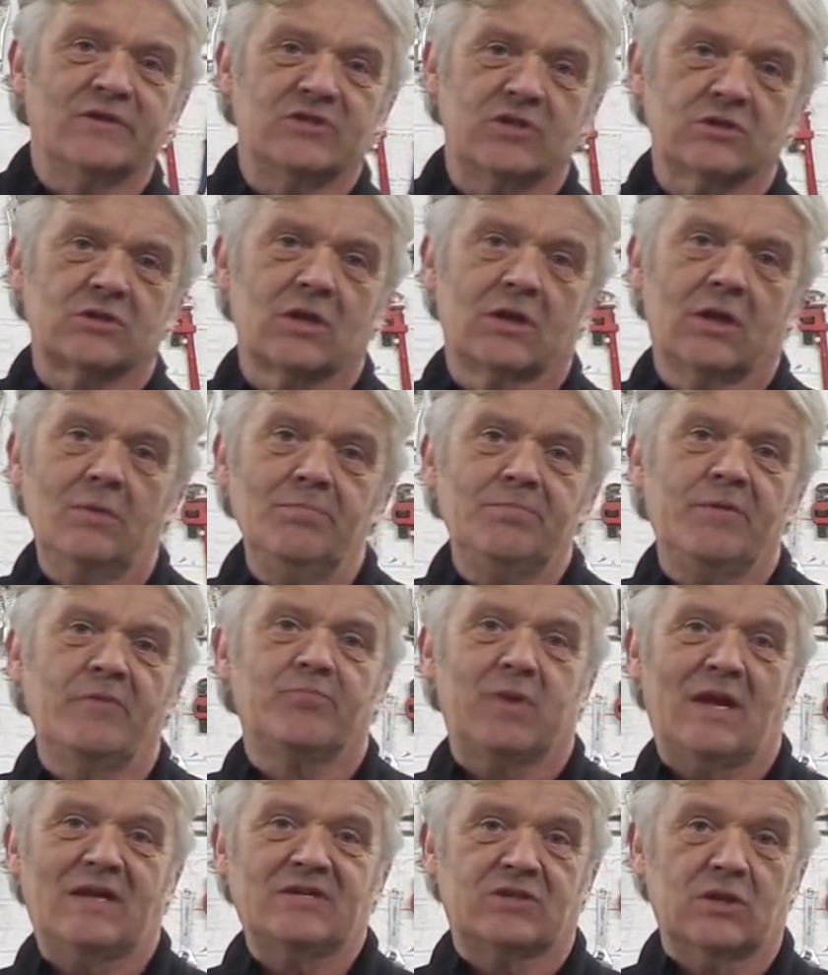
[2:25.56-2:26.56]
It's just a lump
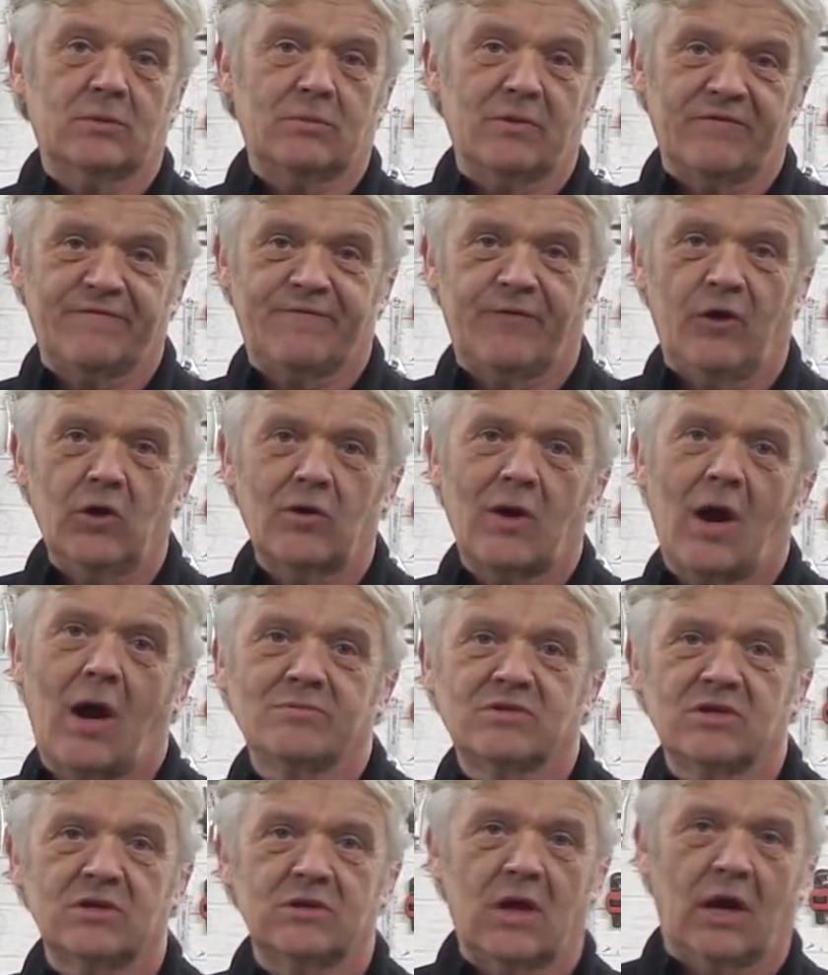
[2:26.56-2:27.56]
of plastic with four
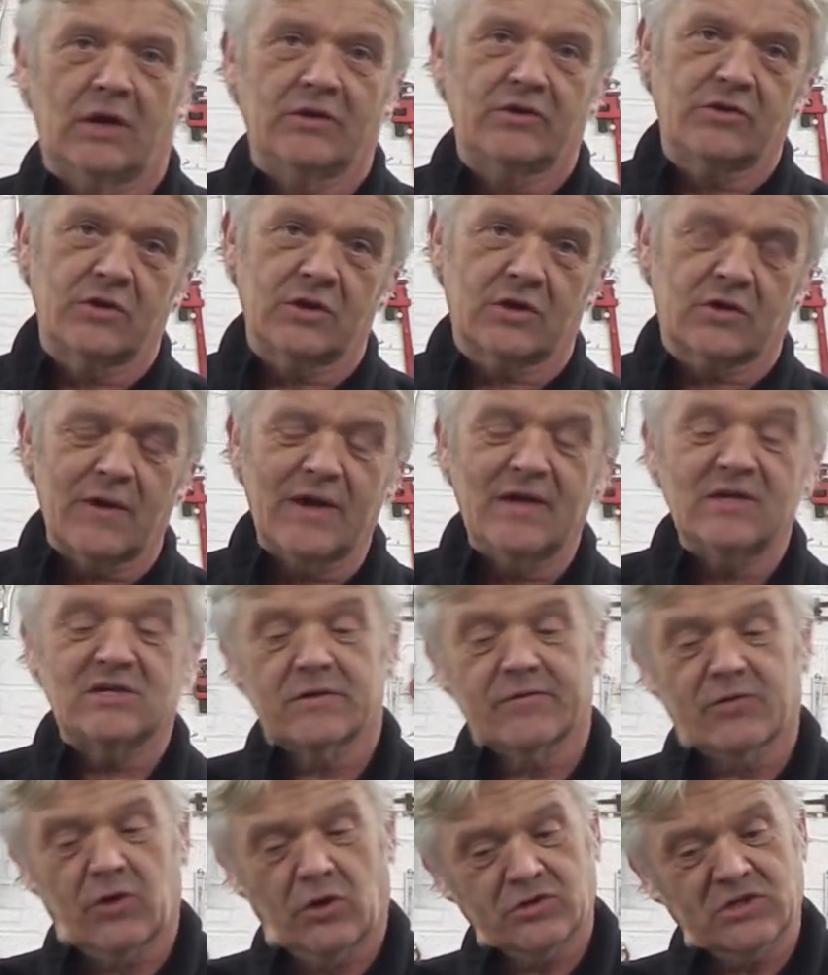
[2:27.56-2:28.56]
arms at ninety degrees,
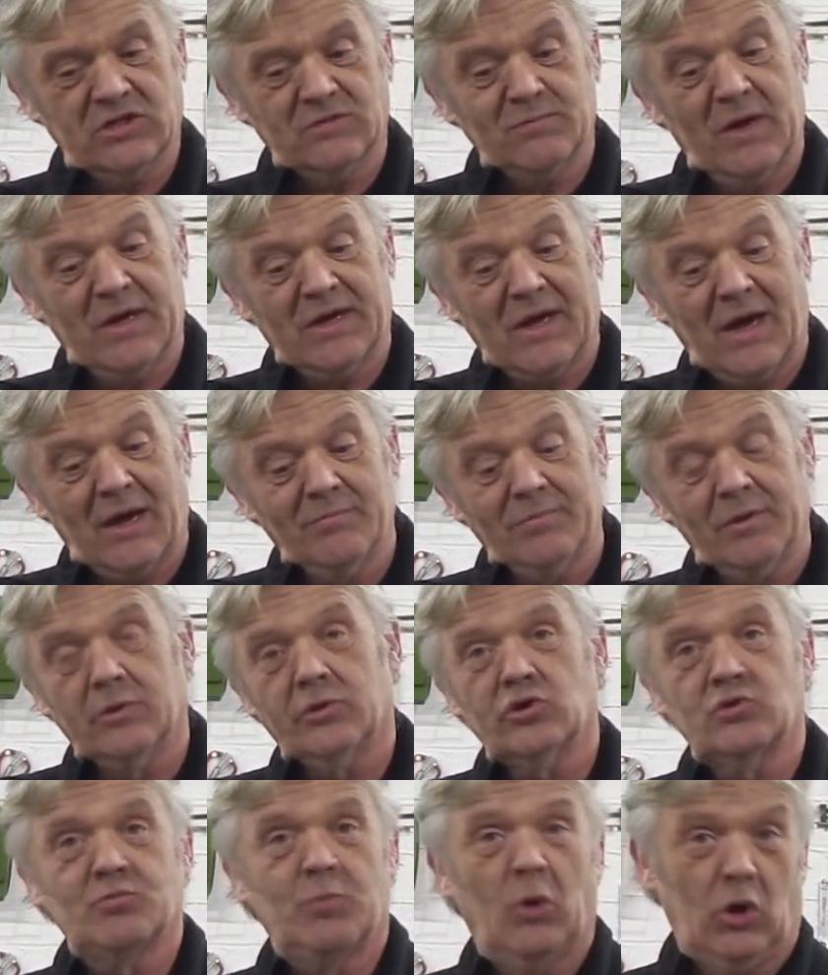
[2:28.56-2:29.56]
and of course it's made out of
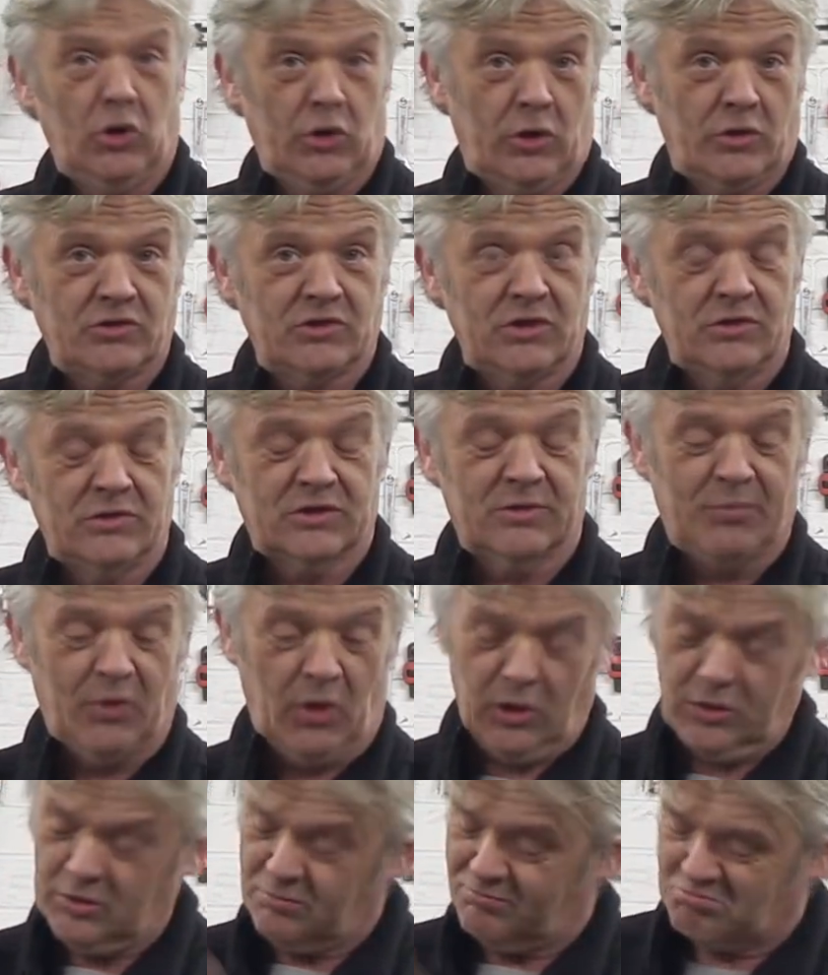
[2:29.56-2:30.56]
builder's board or Sintra
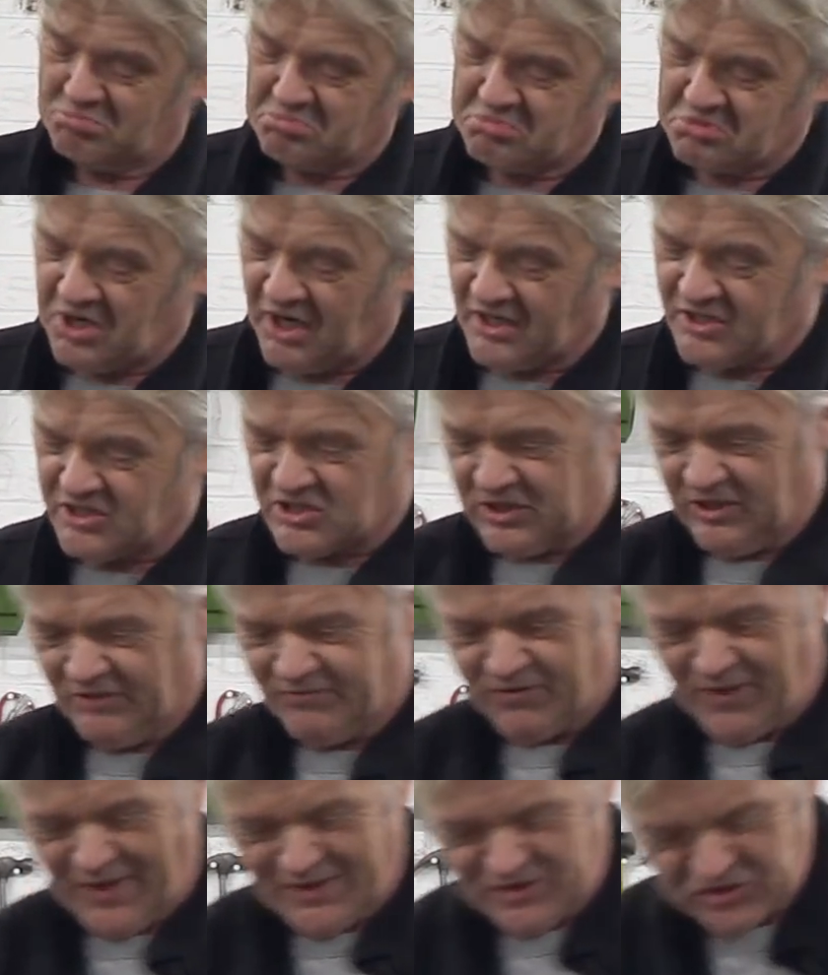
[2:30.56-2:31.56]
board. I just
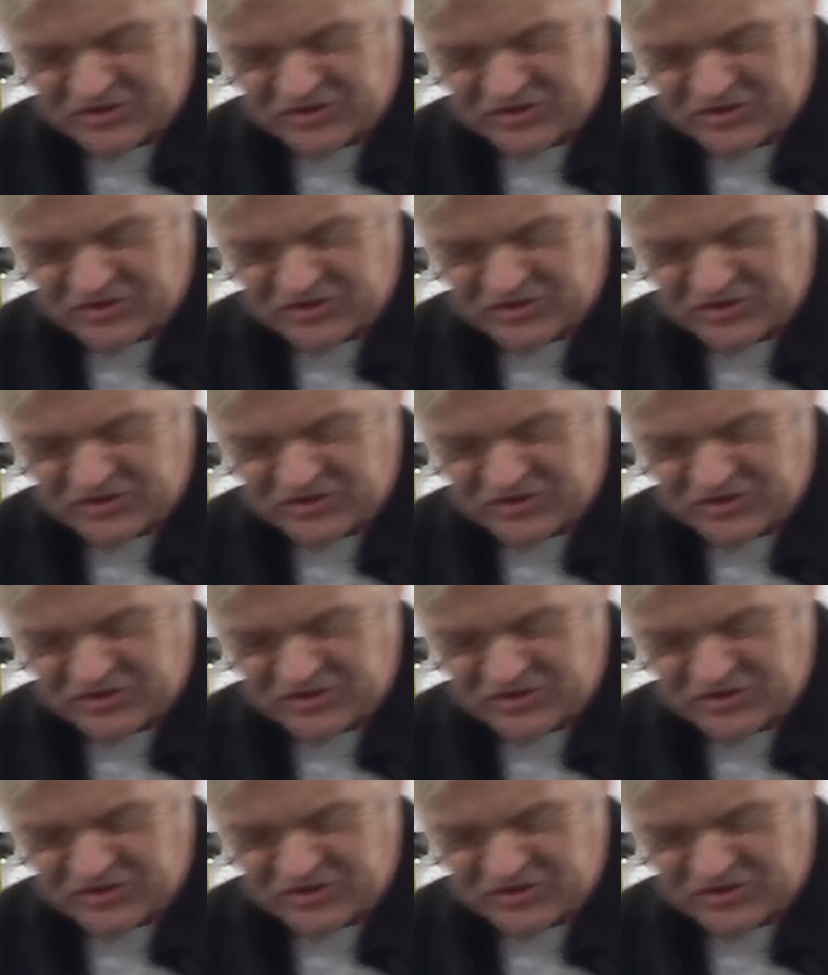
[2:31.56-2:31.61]
love that